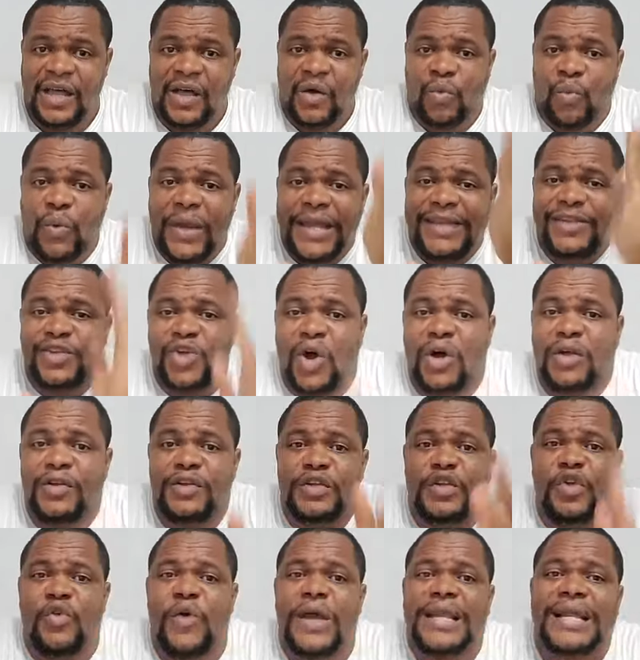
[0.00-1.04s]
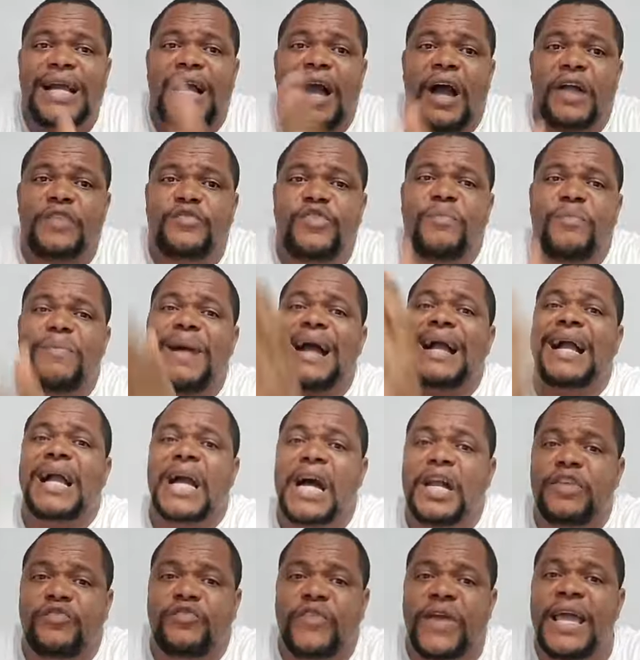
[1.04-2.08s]
We don't do it country by
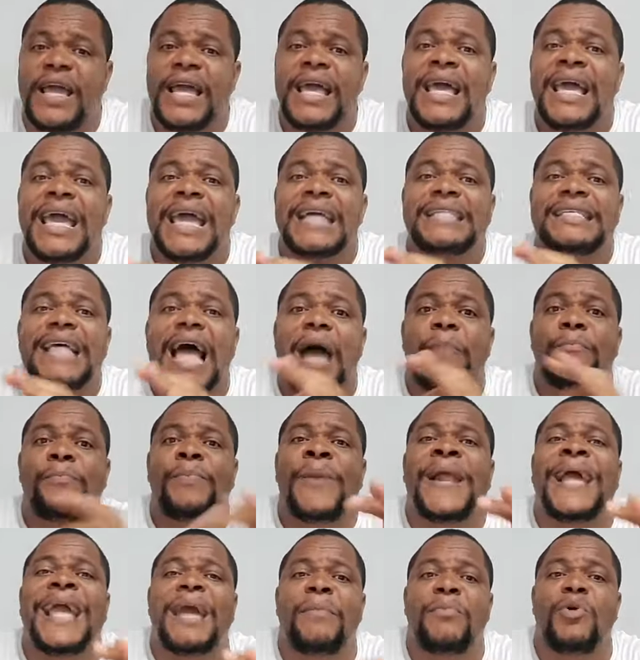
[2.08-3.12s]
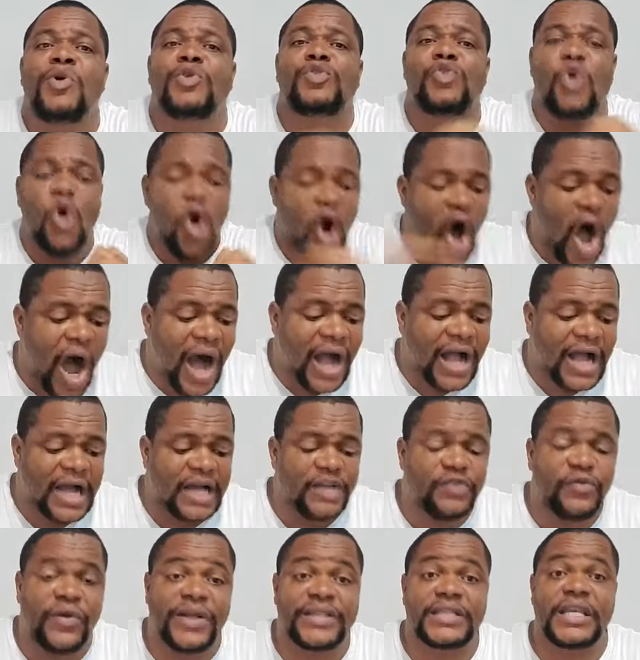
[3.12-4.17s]
country. It's applicable to all
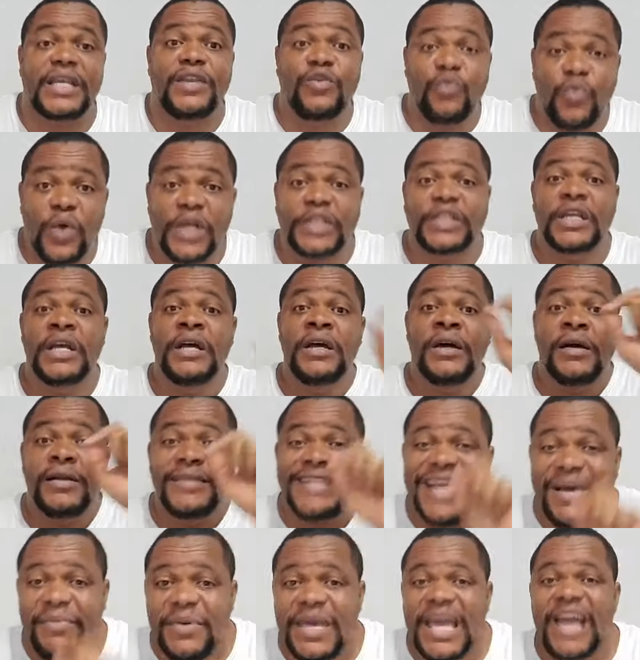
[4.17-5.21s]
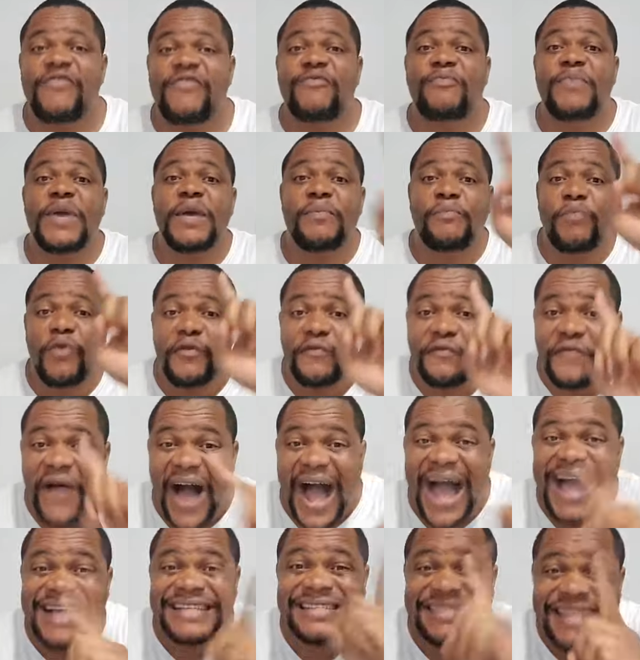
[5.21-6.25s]
countries in which WFP
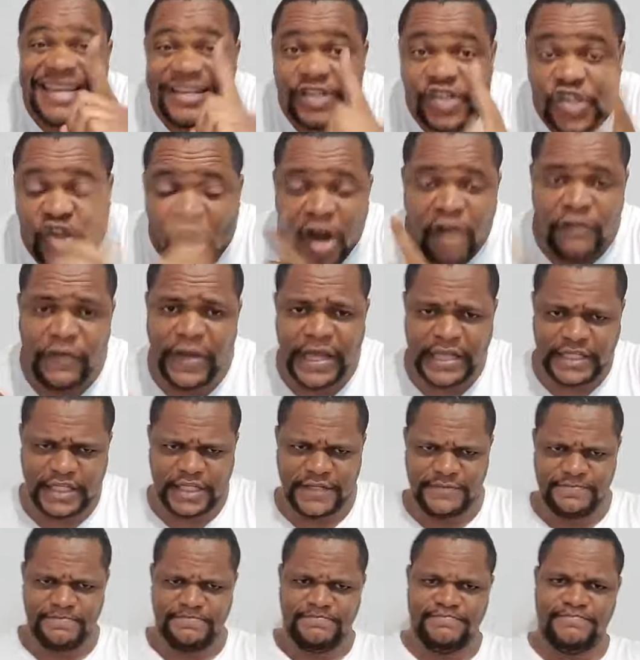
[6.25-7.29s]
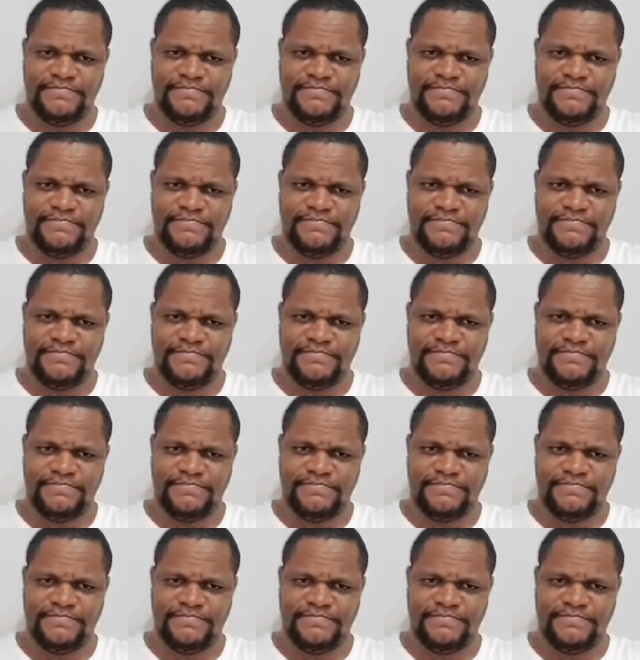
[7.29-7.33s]
provides their service.